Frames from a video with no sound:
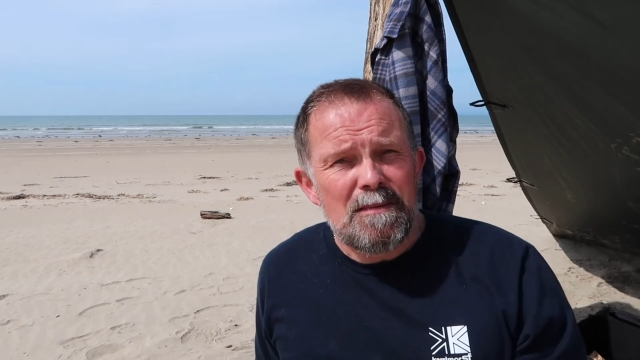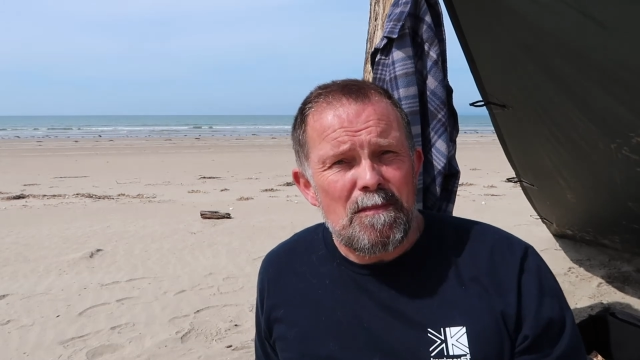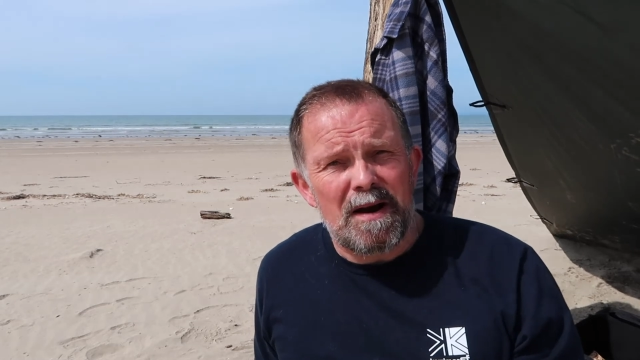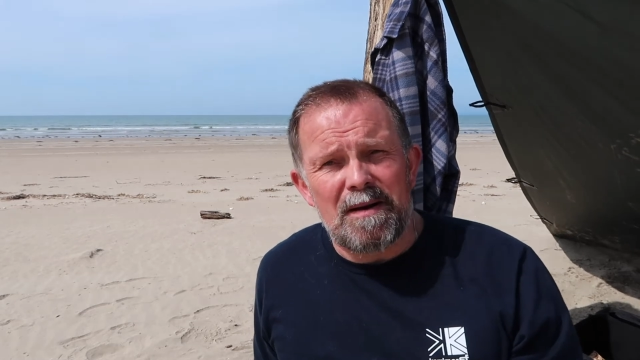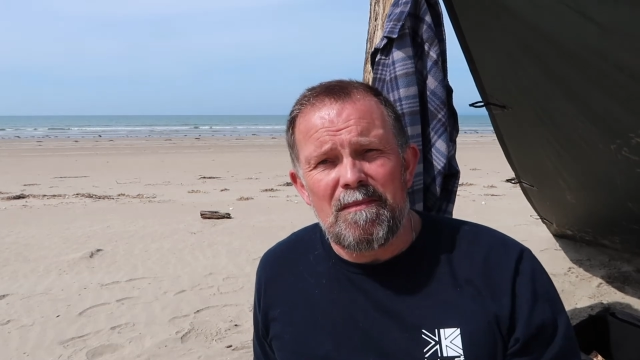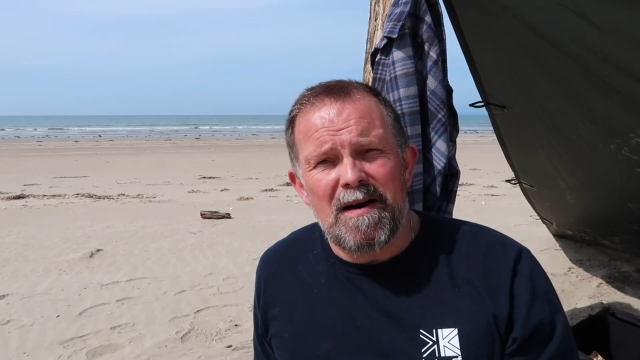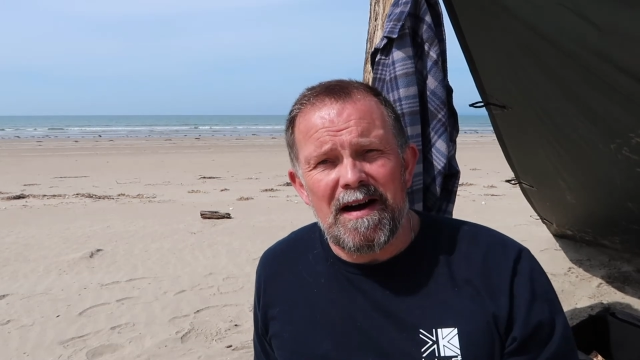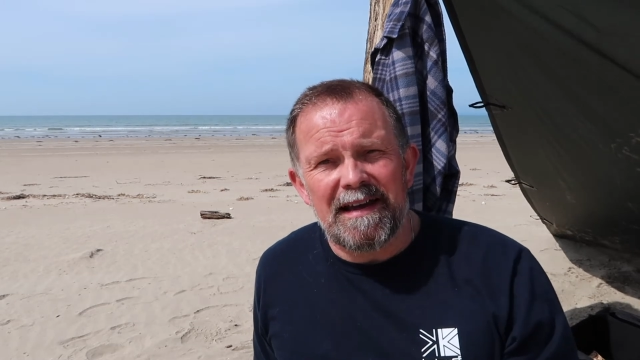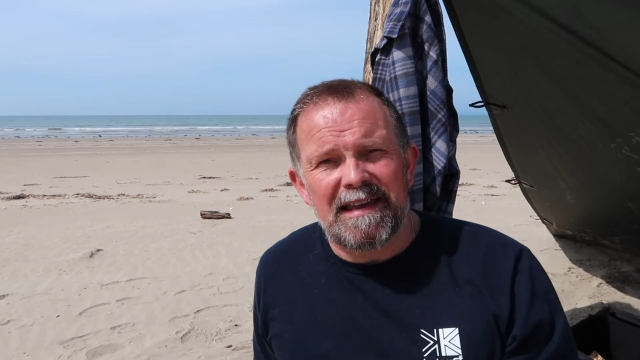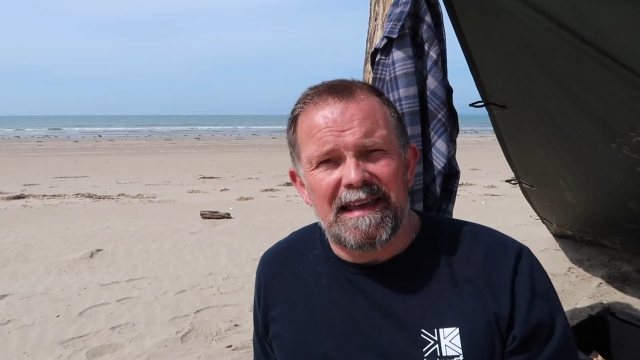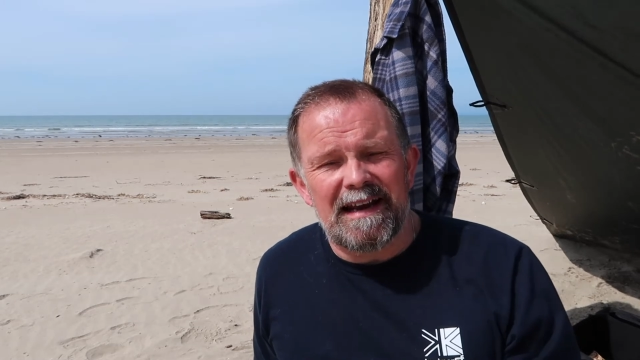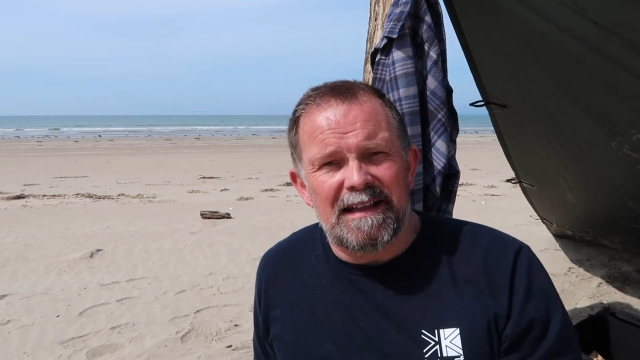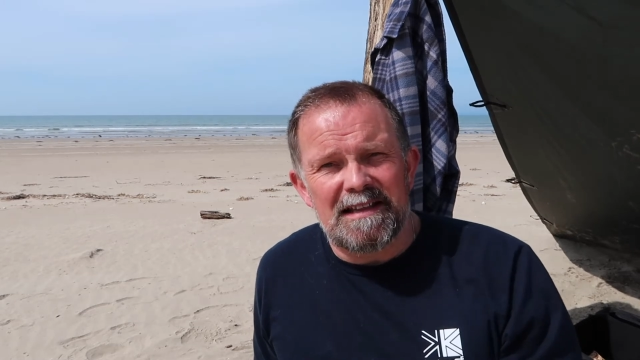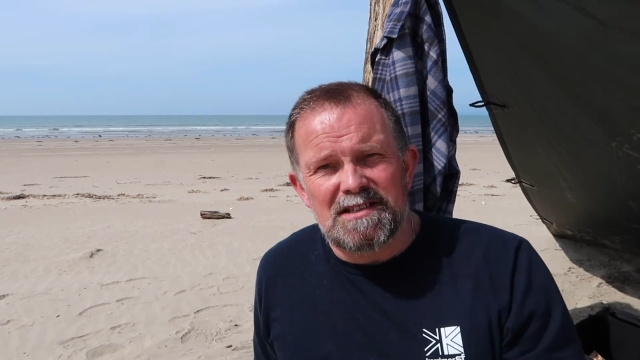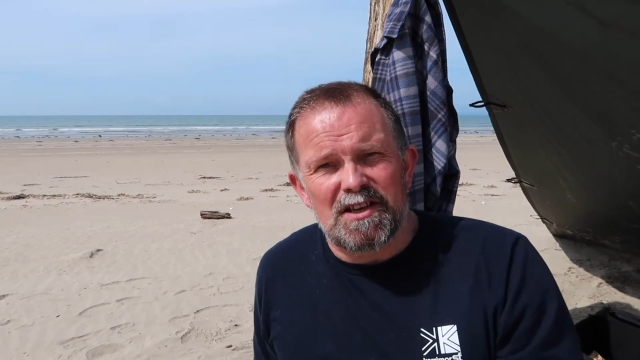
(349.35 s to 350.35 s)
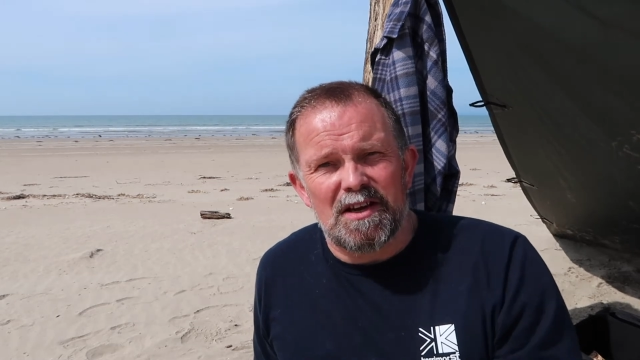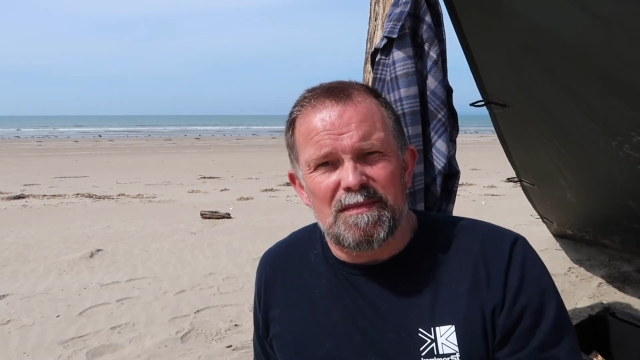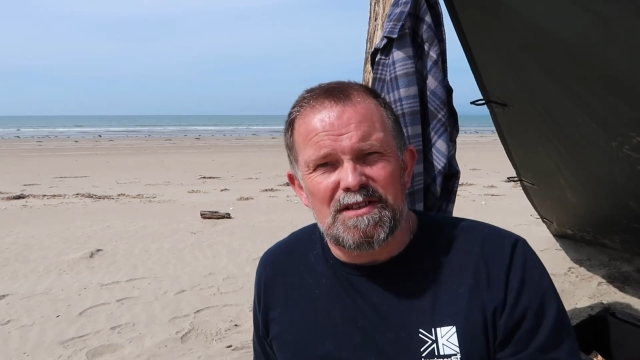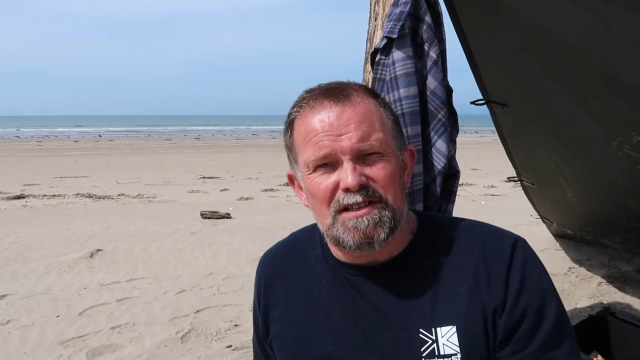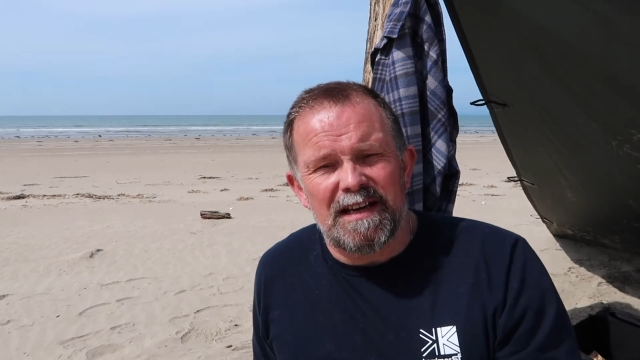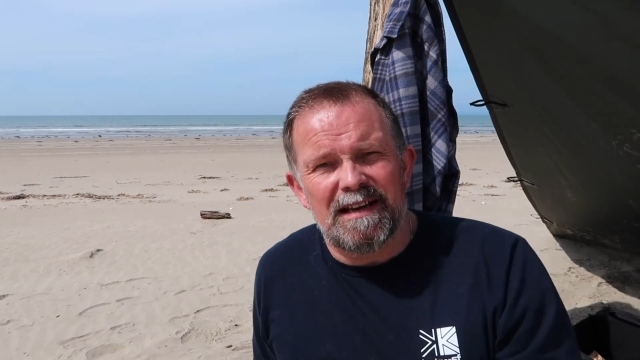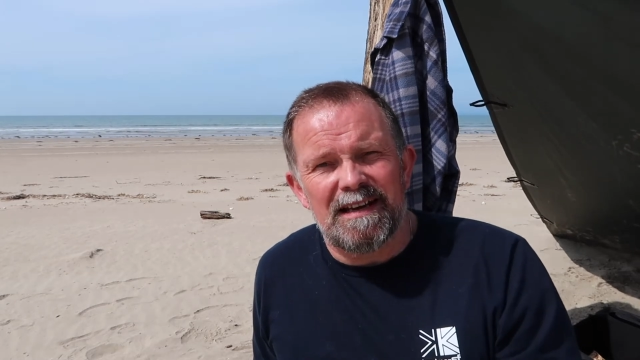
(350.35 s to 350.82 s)
but I might get out the sewing
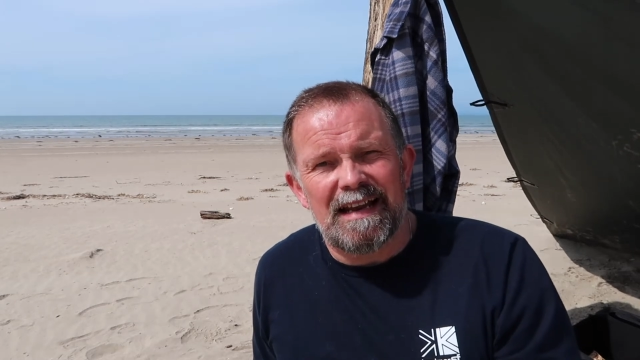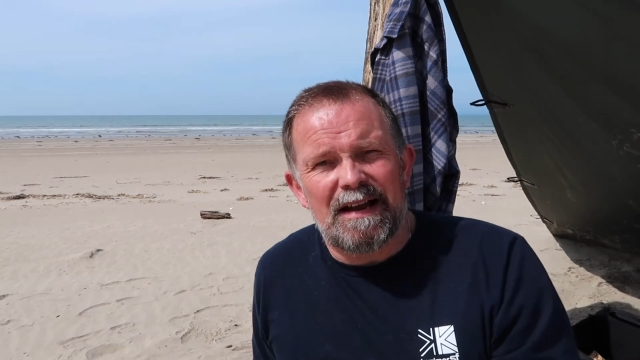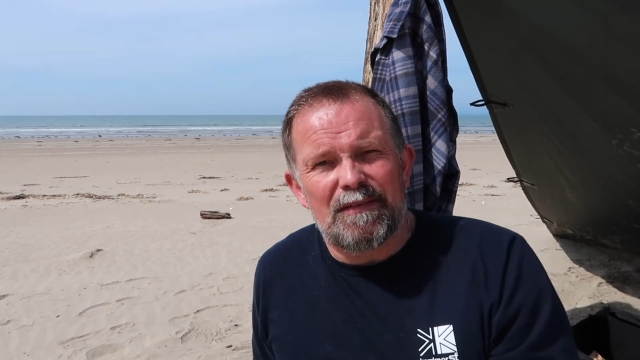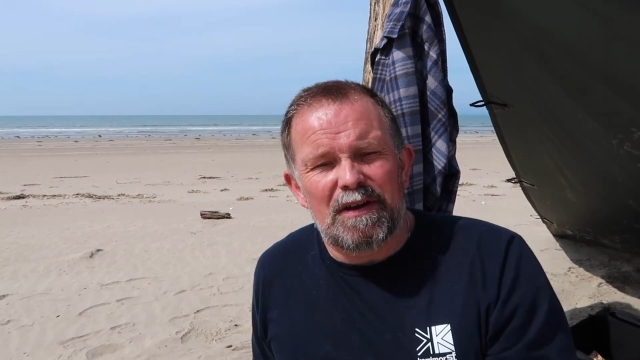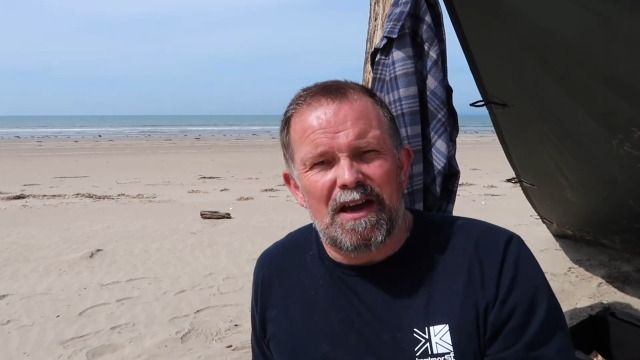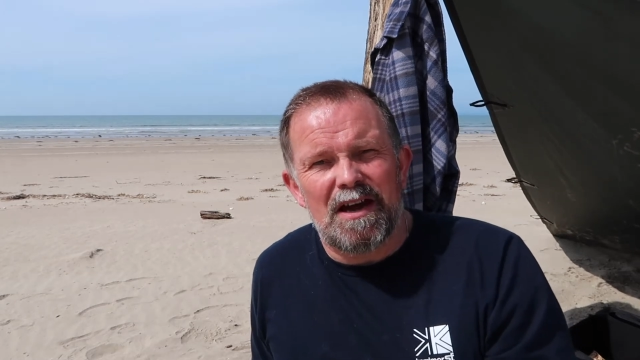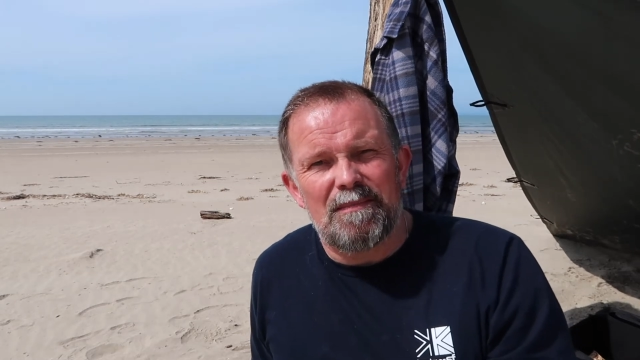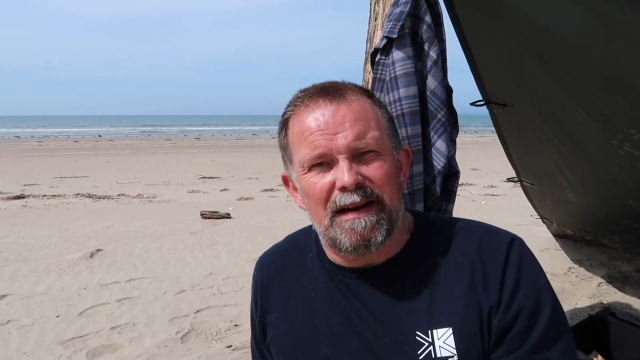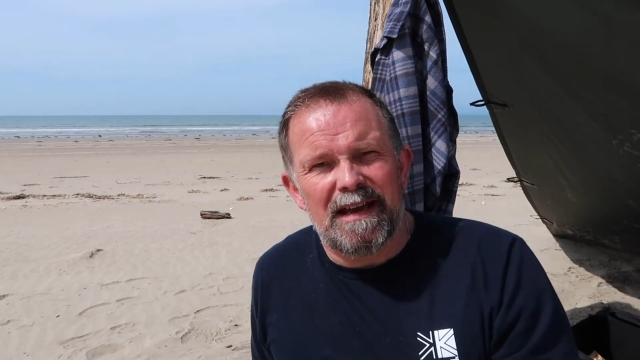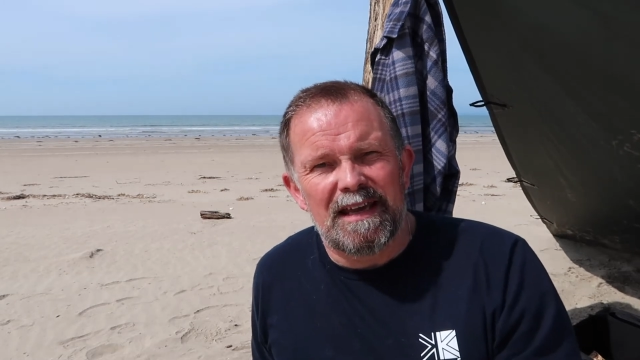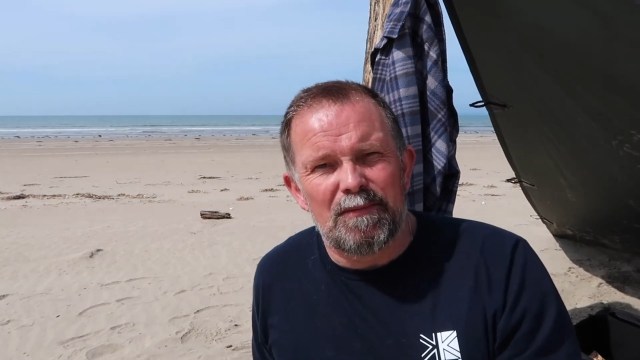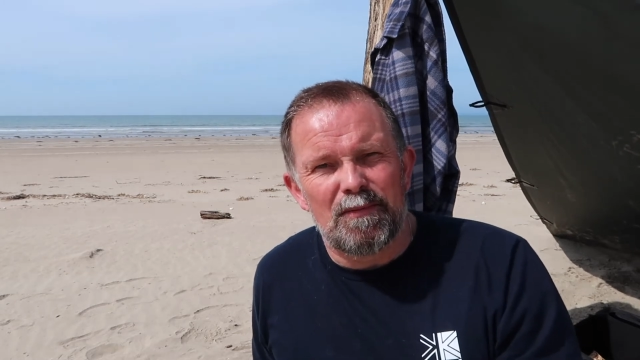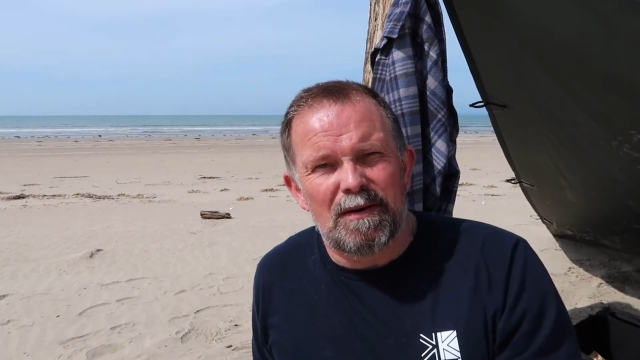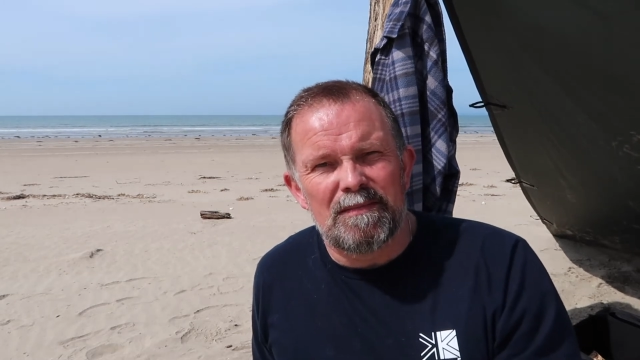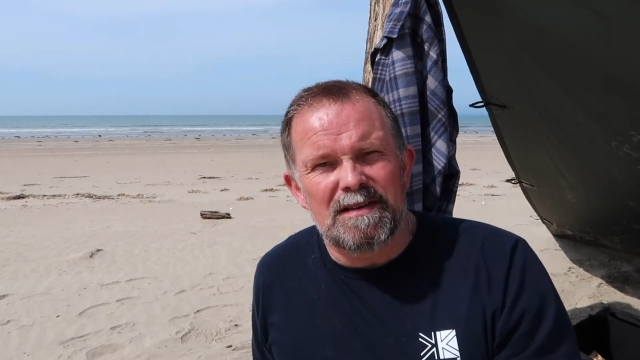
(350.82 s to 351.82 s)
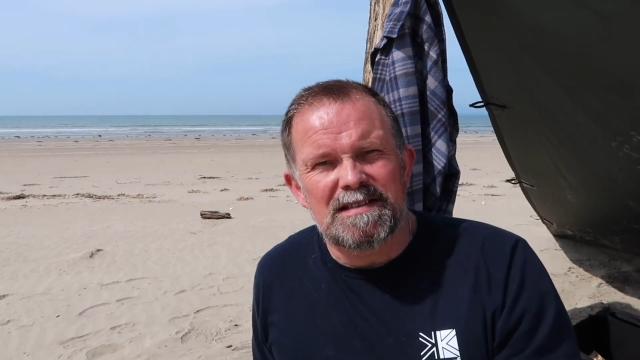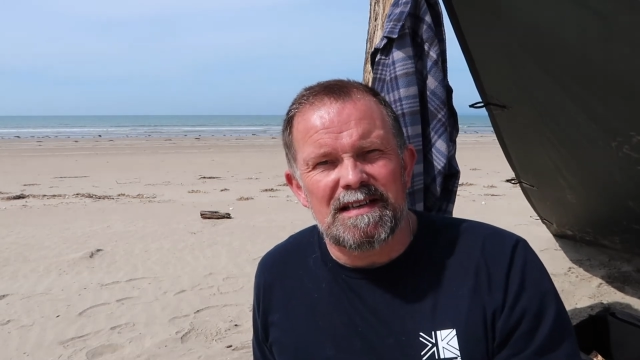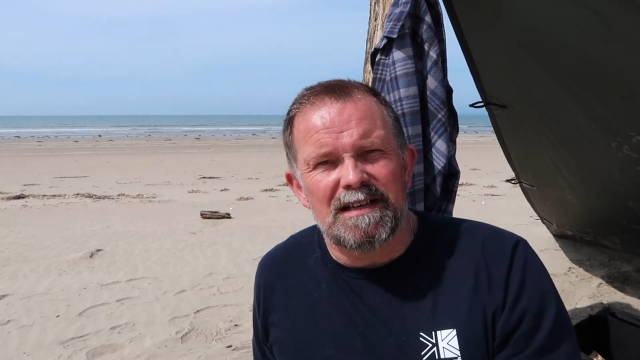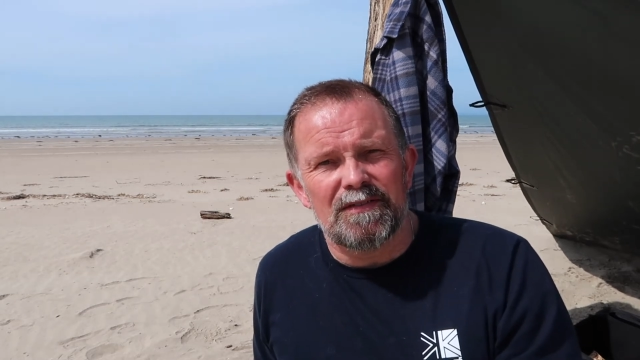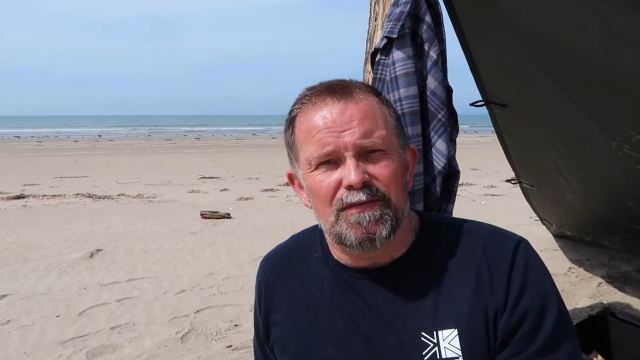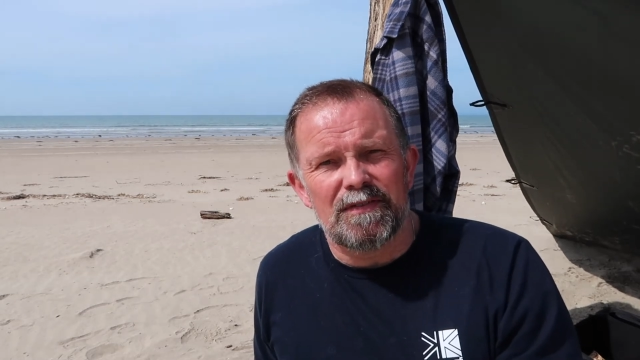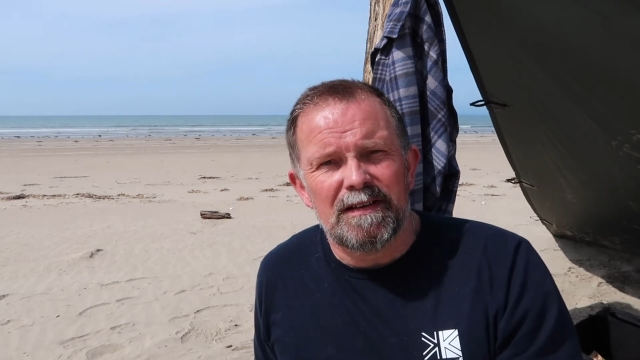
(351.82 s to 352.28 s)
machine and have a go at making one
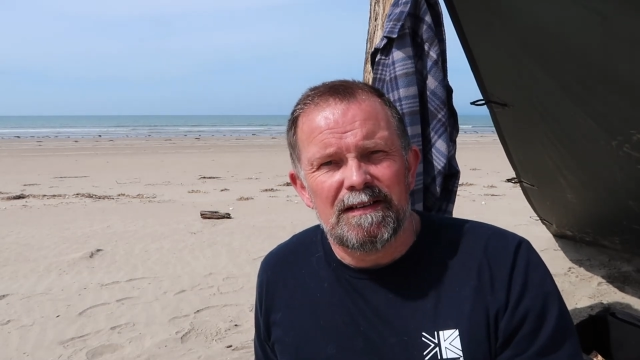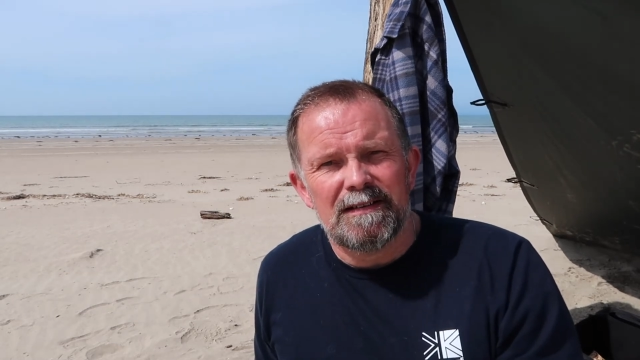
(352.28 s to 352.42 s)
myself.